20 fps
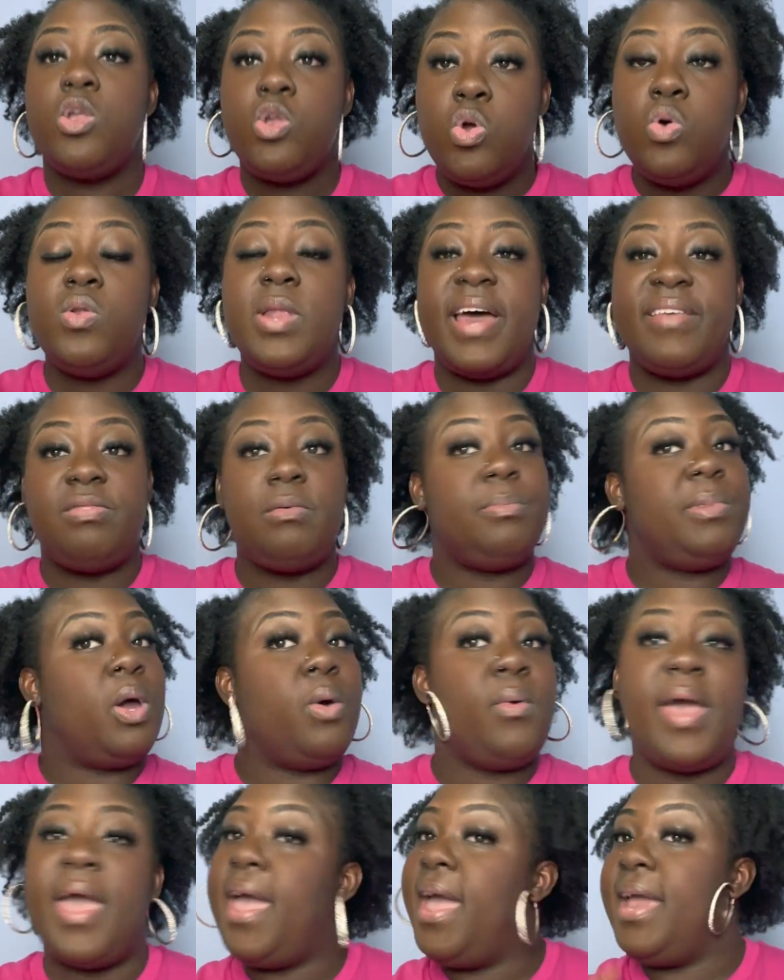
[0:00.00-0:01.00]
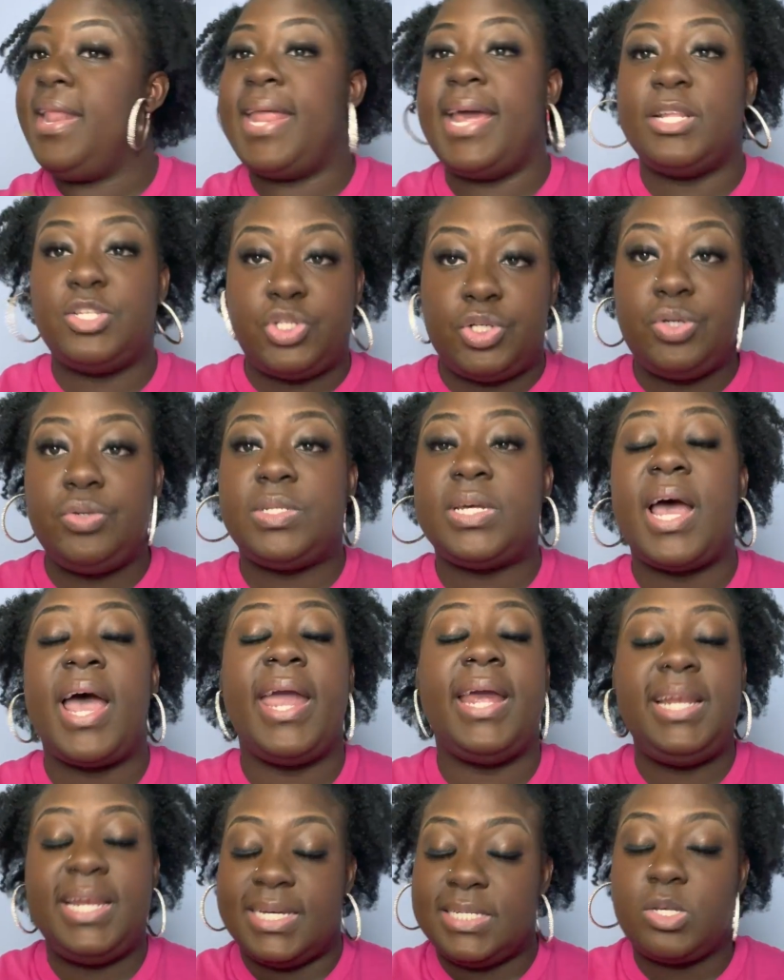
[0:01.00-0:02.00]
You let them know, hey, that is too
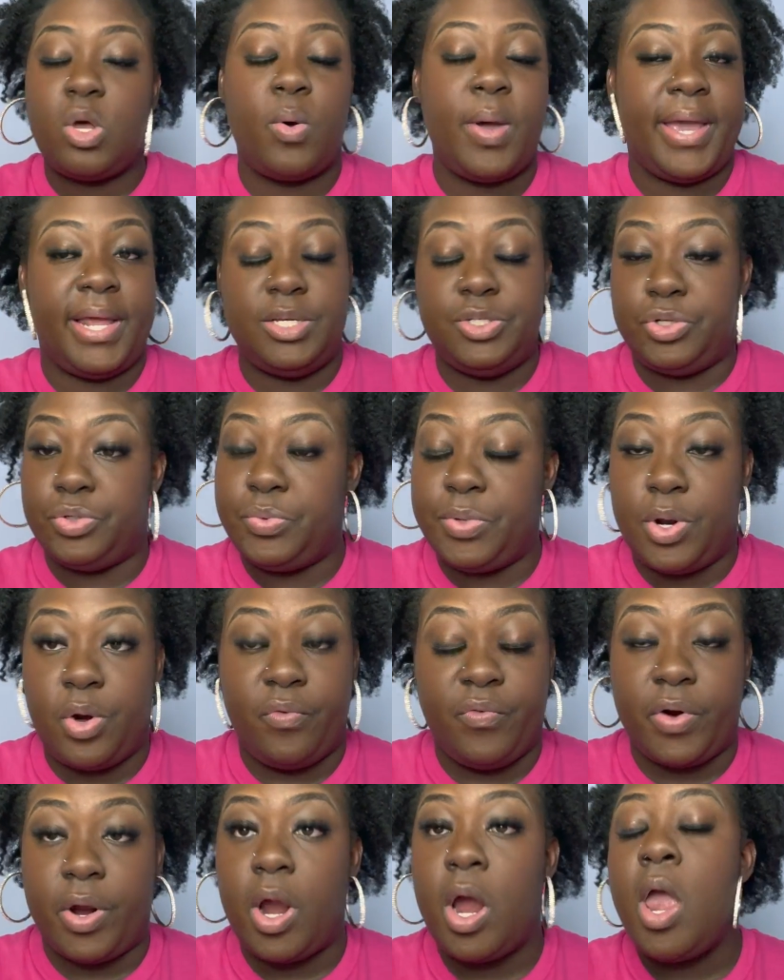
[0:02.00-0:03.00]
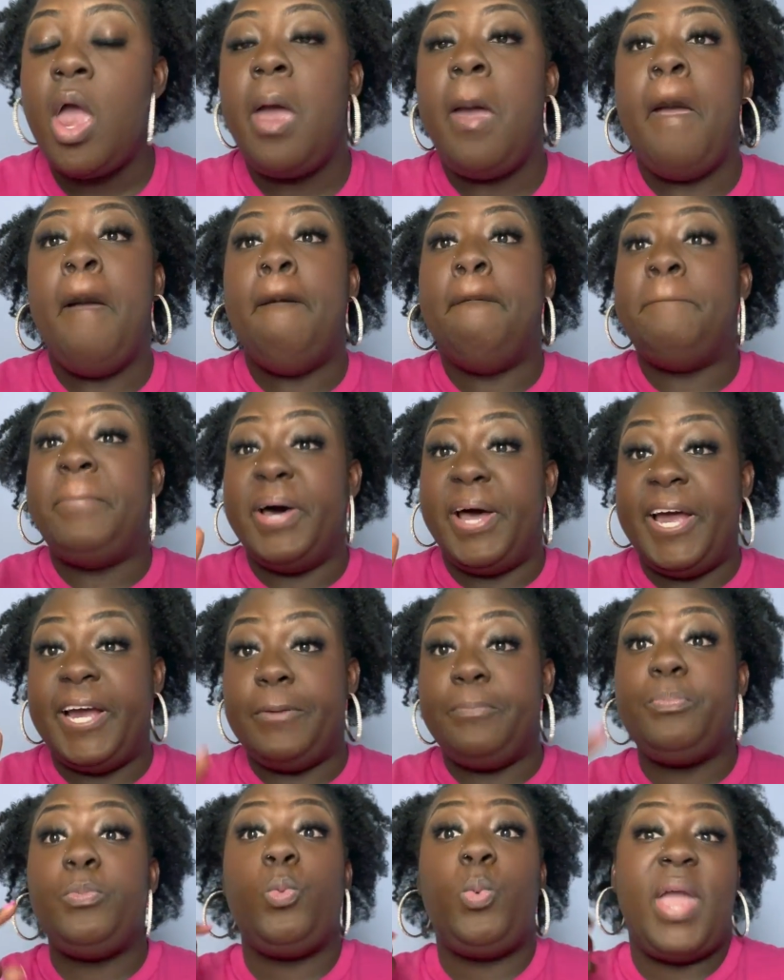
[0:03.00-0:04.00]
tight. Let's go ahead and do it over.
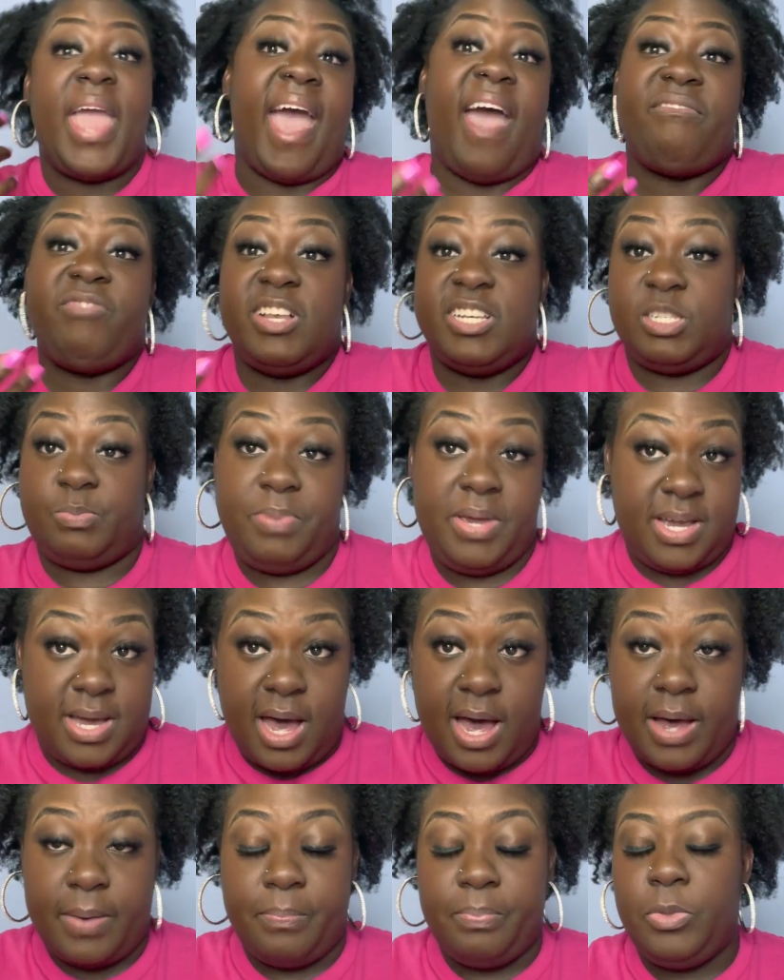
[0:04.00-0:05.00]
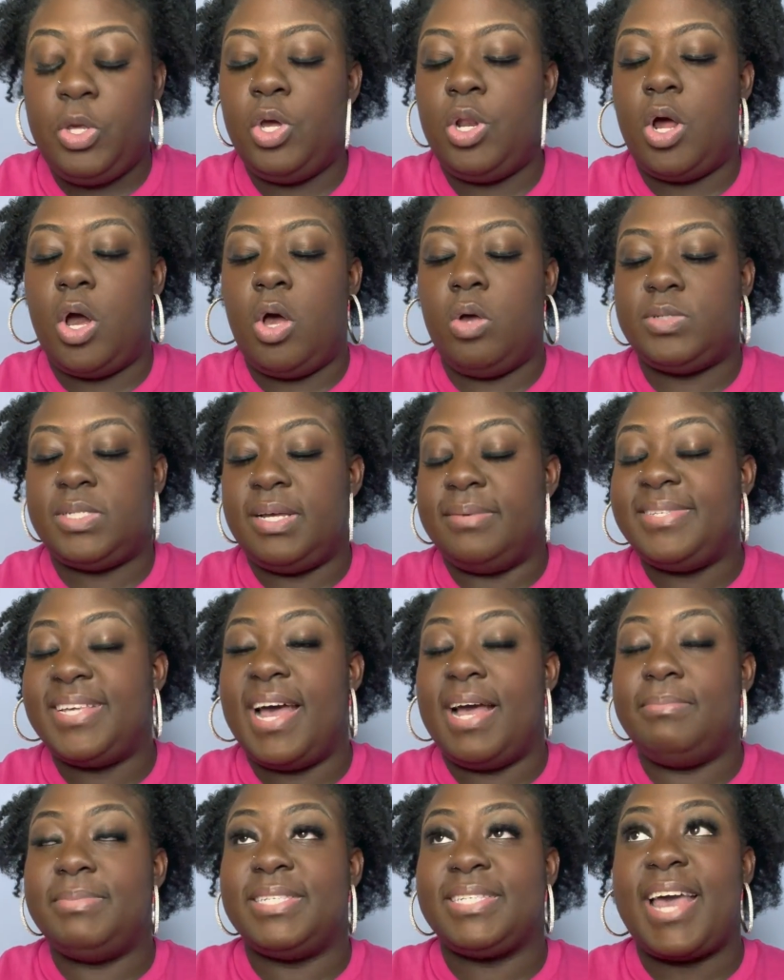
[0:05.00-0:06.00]
But we have to speak up. You know,
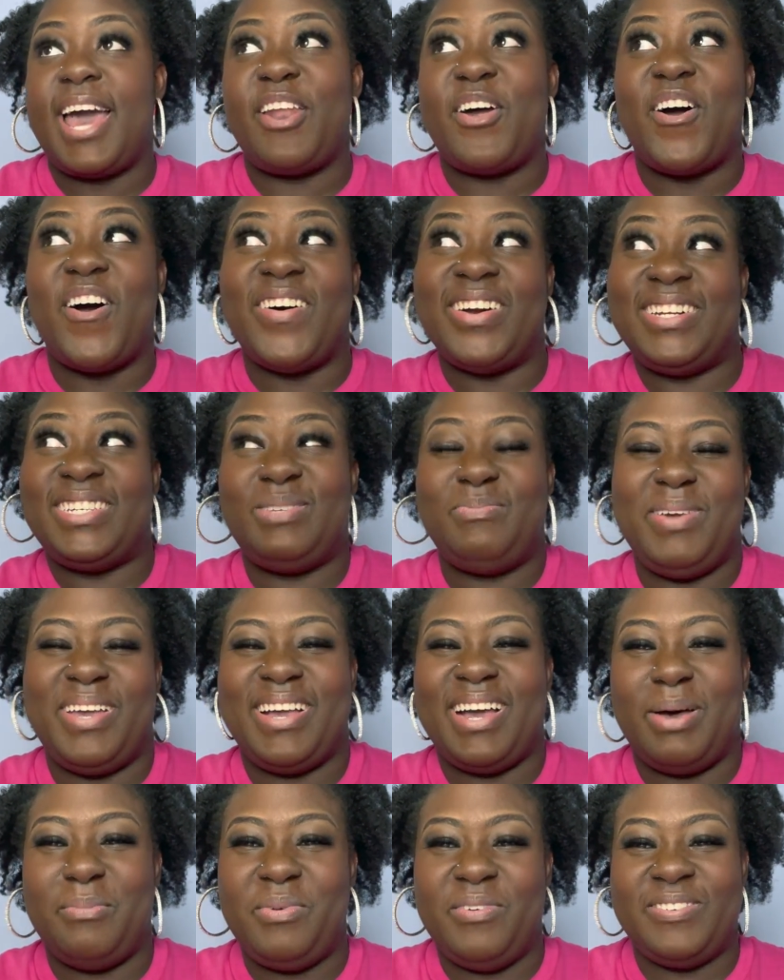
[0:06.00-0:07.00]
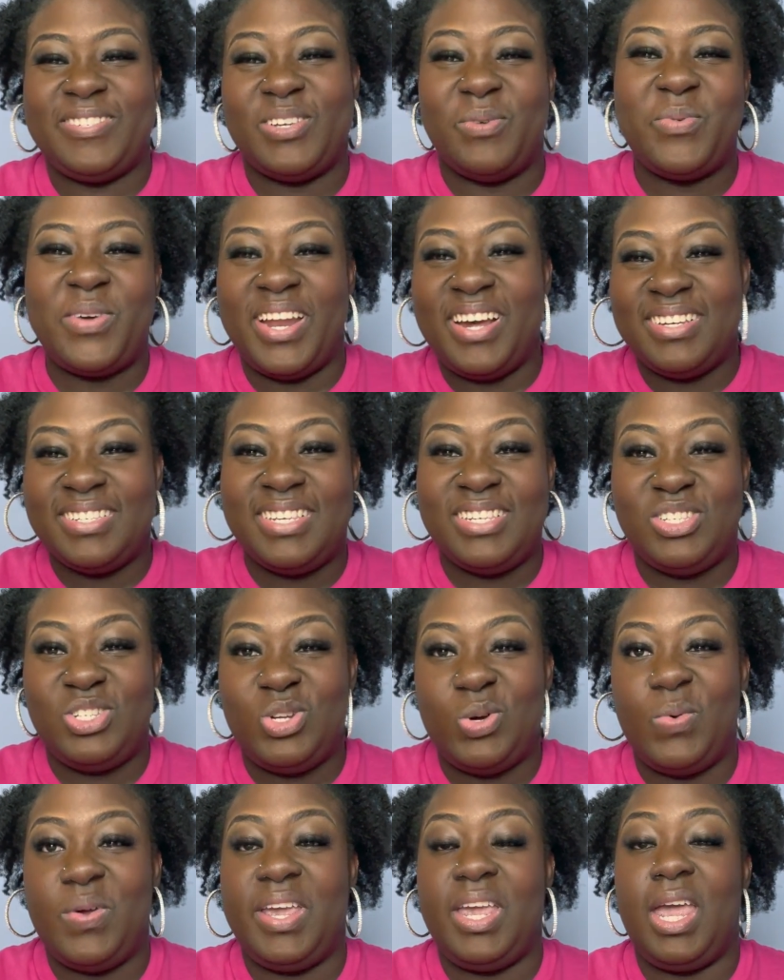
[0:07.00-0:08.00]
sometimes it's kind of hard to speak up if someone else is
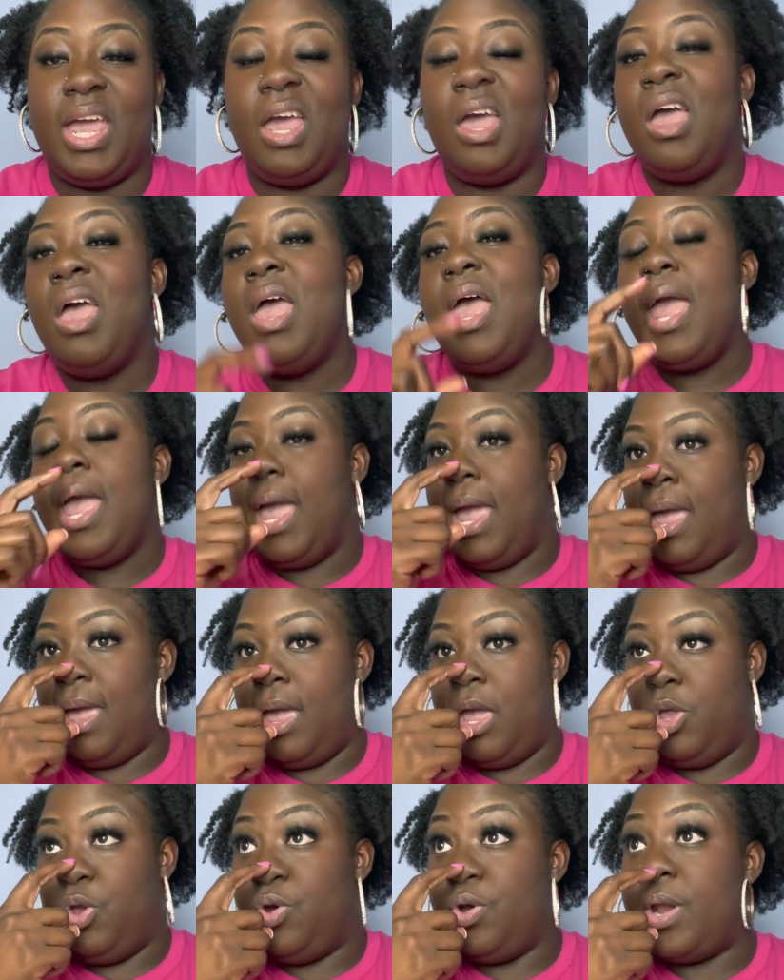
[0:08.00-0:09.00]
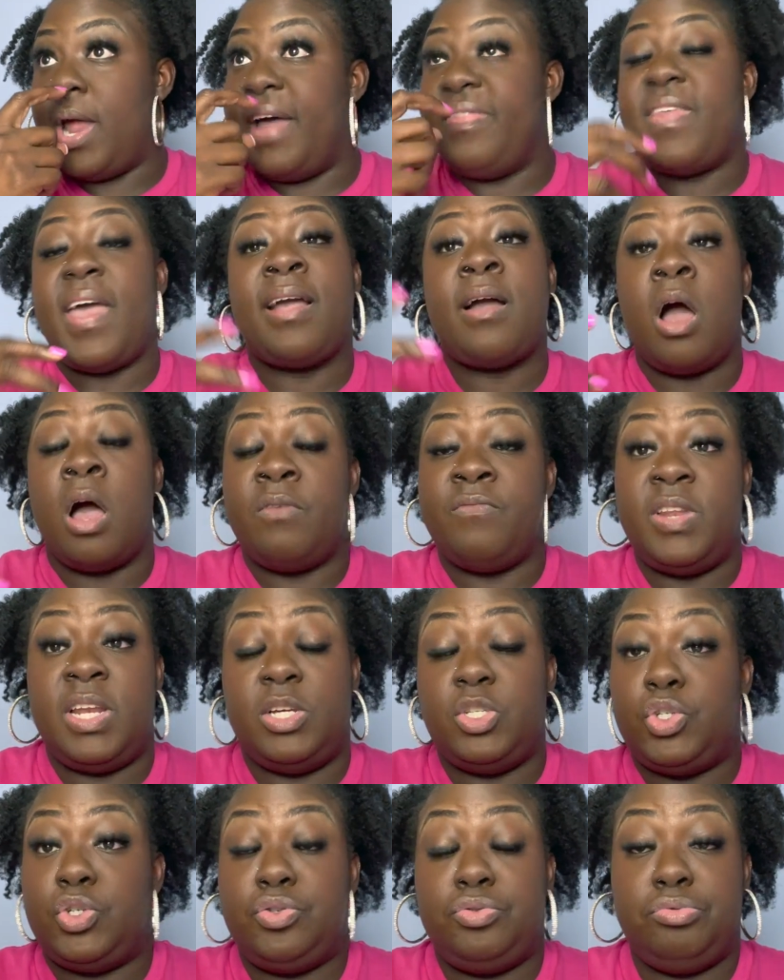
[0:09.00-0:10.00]
doing it and you're not that
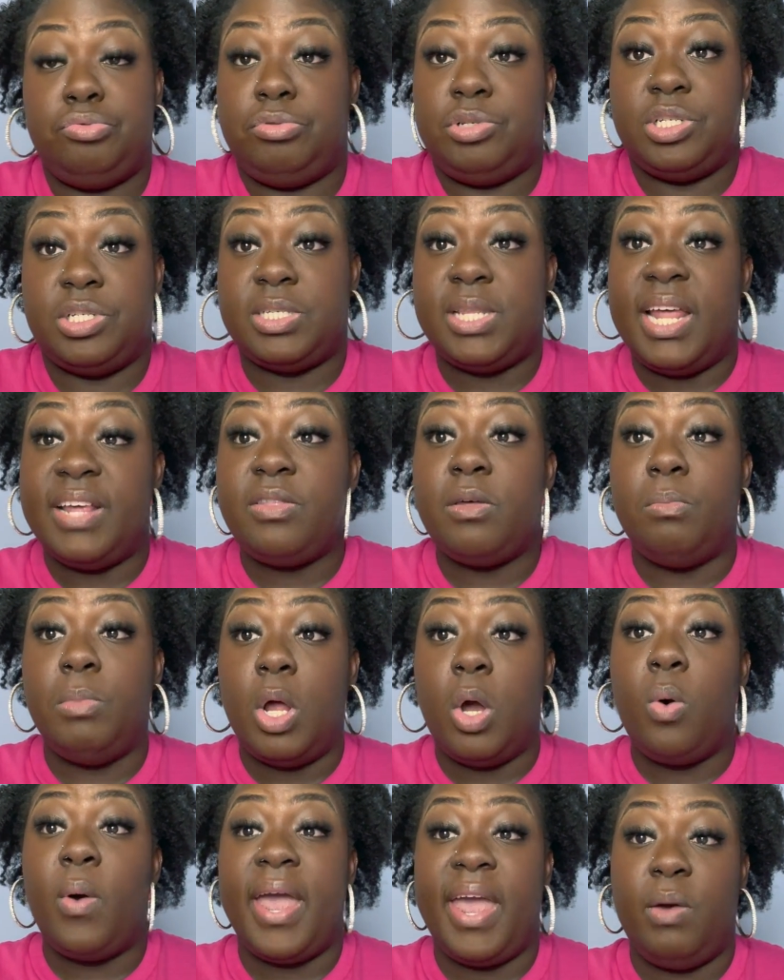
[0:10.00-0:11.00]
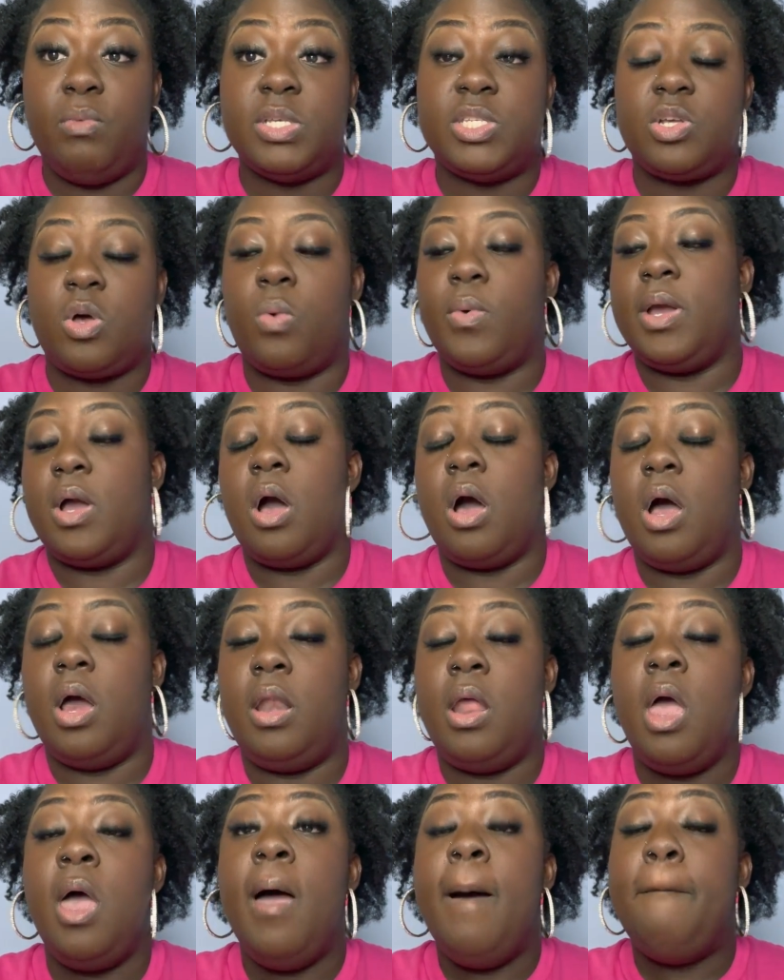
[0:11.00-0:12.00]
confident to just let them know, hey, what's going
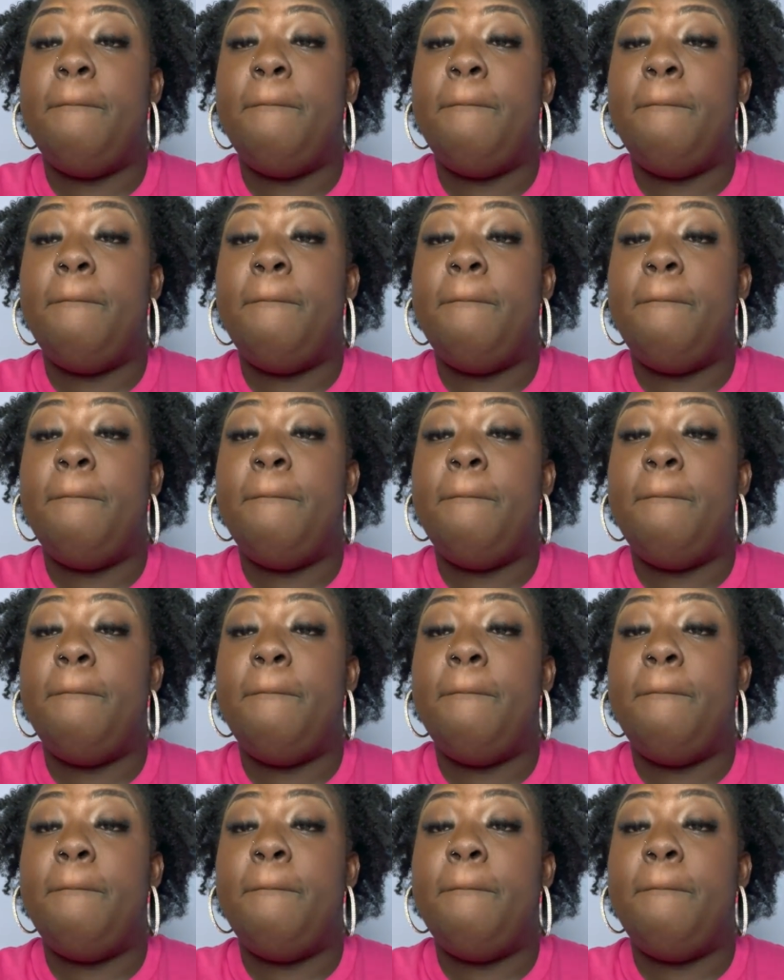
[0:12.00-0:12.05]
on.